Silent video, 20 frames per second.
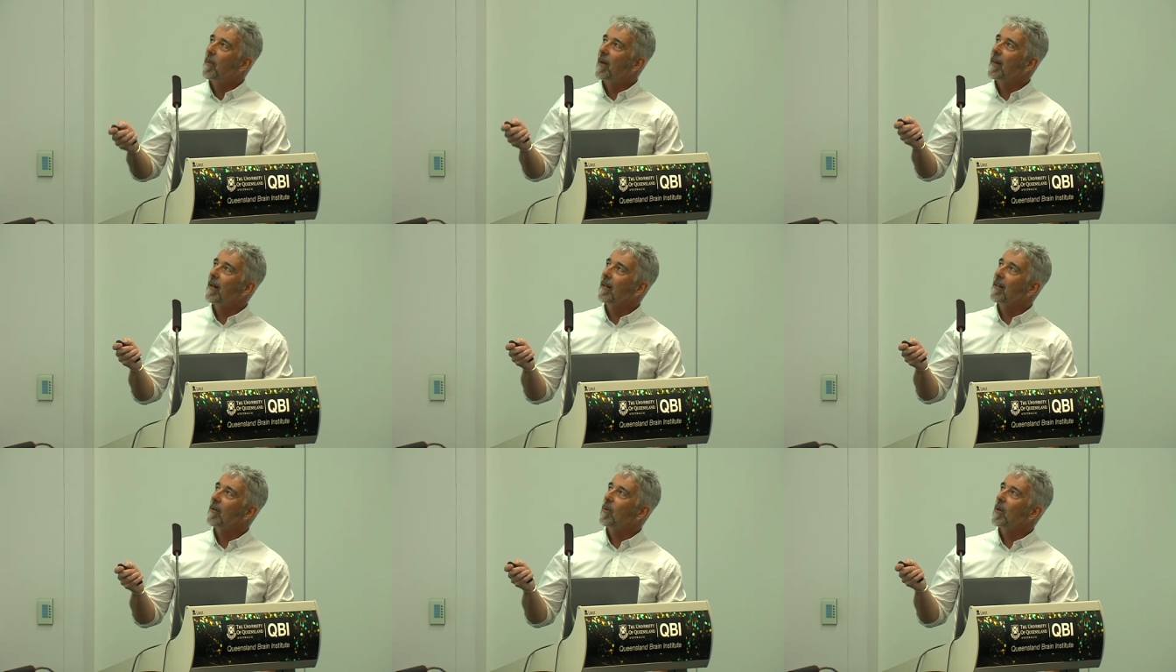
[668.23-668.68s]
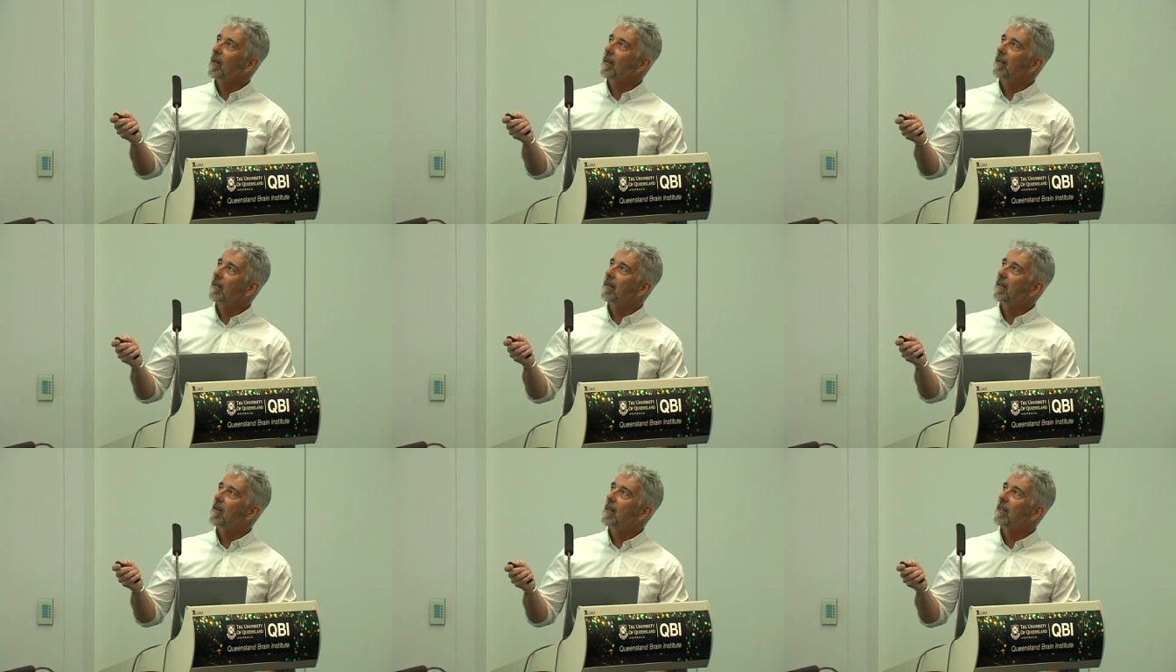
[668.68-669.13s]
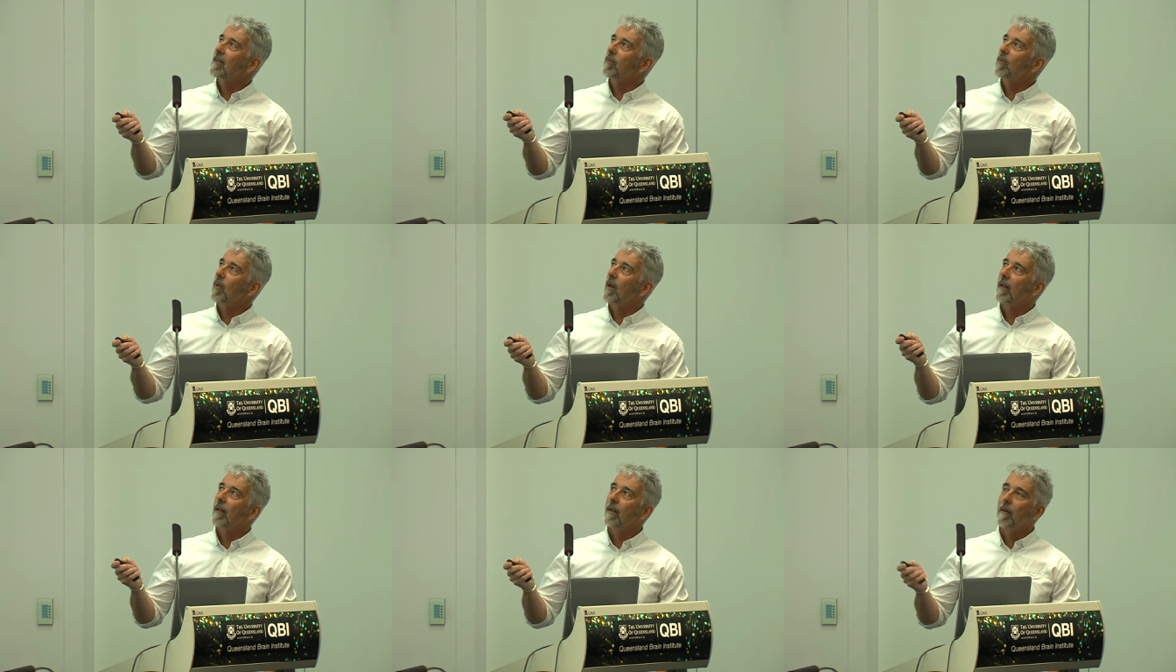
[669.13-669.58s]
But the other one, the recent
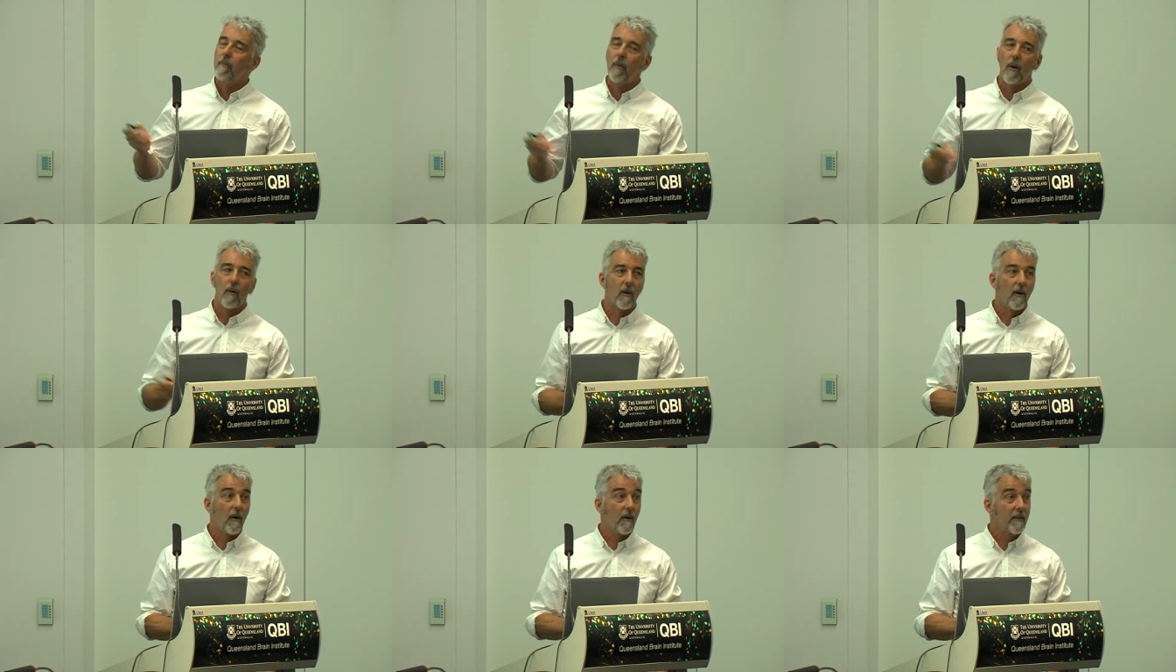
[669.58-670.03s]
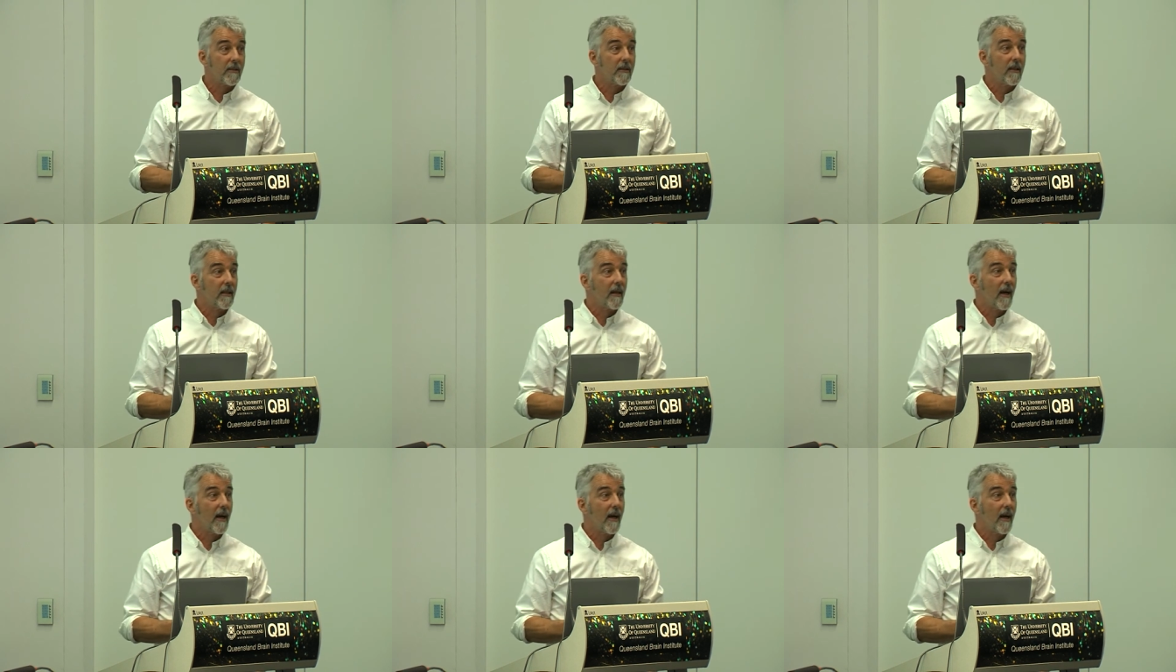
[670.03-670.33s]
one that Paul Cox did,